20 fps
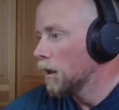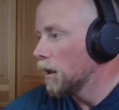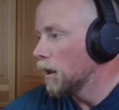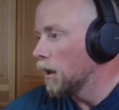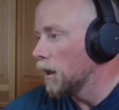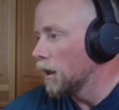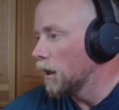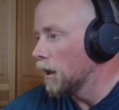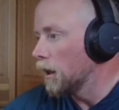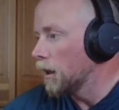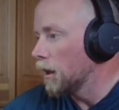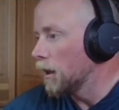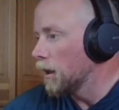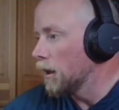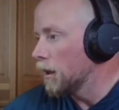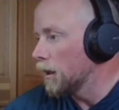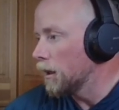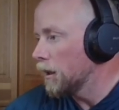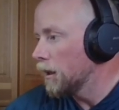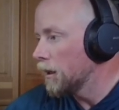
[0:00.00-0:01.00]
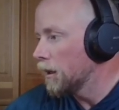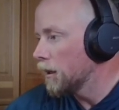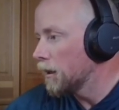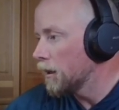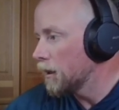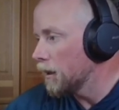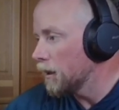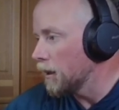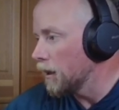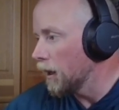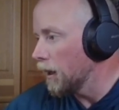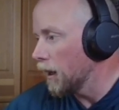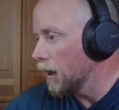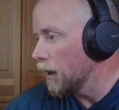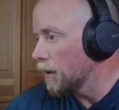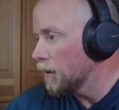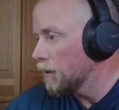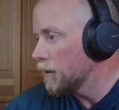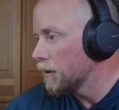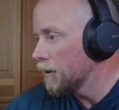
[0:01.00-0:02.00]
Uh,
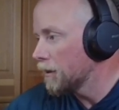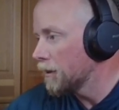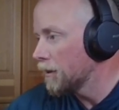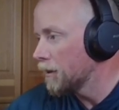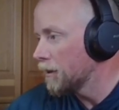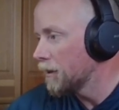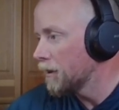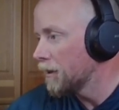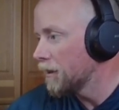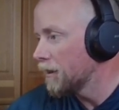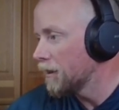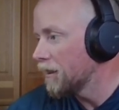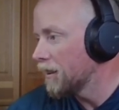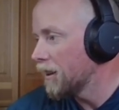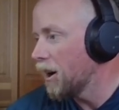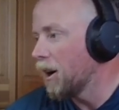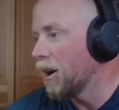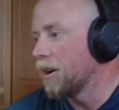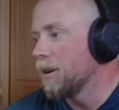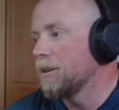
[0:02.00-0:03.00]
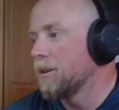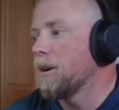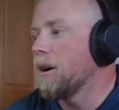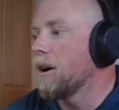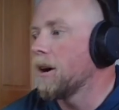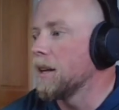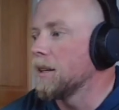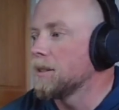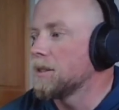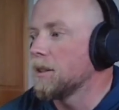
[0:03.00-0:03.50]
yeah. Uh, all right.